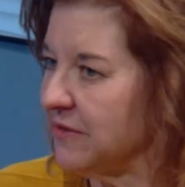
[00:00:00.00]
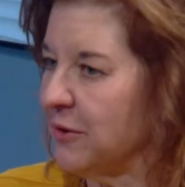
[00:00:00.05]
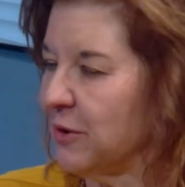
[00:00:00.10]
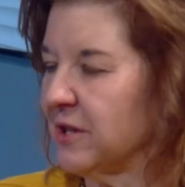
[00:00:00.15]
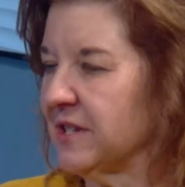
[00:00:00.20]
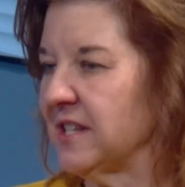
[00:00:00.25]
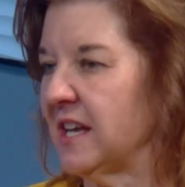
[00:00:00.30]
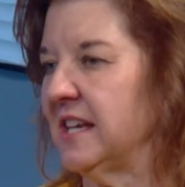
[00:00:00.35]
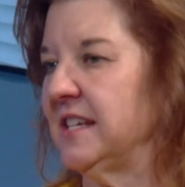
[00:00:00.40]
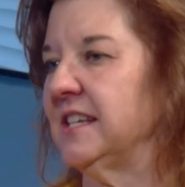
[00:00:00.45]
of
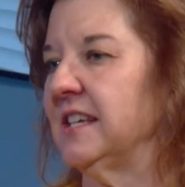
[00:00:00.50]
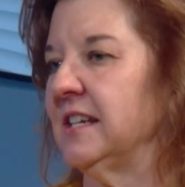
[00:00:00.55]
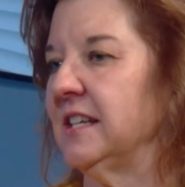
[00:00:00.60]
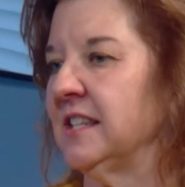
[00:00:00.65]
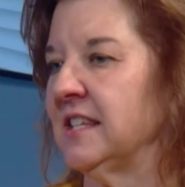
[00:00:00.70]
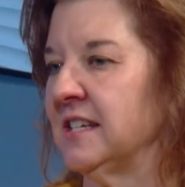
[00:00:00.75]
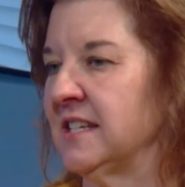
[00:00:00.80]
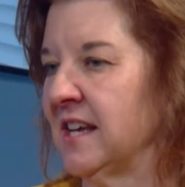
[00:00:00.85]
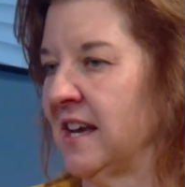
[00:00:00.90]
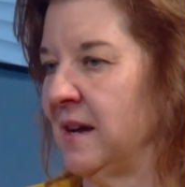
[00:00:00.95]
course I did at
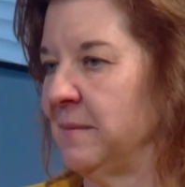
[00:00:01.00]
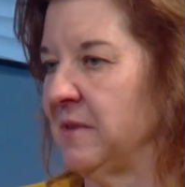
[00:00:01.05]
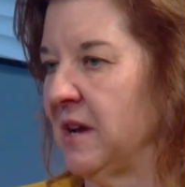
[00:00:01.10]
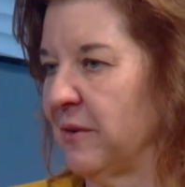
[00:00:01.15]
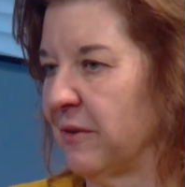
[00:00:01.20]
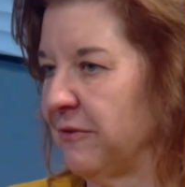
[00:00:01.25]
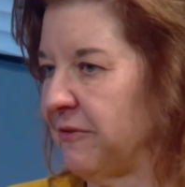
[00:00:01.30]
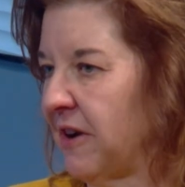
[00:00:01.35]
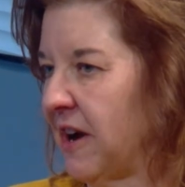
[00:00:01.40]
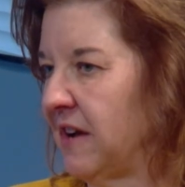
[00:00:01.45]
the time, they
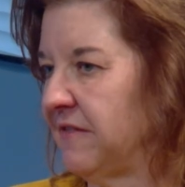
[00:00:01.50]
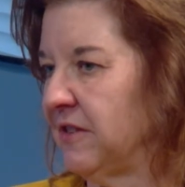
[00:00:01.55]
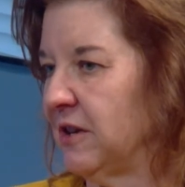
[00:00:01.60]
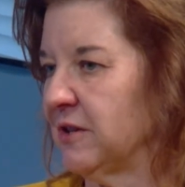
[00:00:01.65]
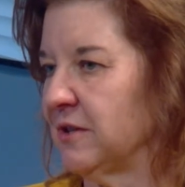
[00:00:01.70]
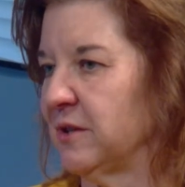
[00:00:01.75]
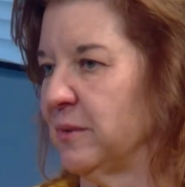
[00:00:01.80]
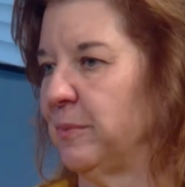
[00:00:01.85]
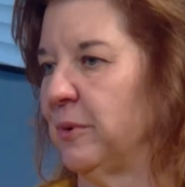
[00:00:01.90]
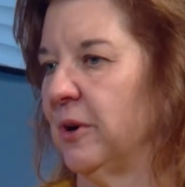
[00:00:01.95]
were 5
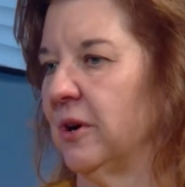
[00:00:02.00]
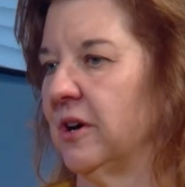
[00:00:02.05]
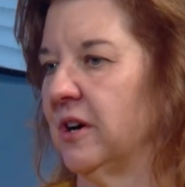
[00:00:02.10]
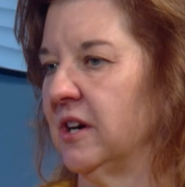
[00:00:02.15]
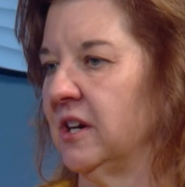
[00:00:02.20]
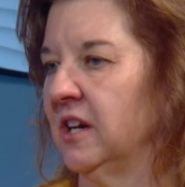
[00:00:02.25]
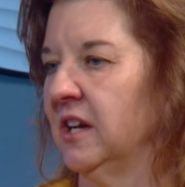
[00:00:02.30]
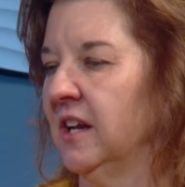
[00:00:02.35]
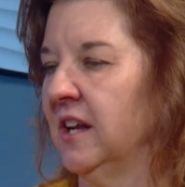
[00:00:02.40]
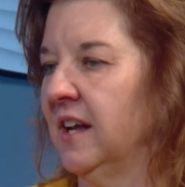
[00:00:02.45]
years apart.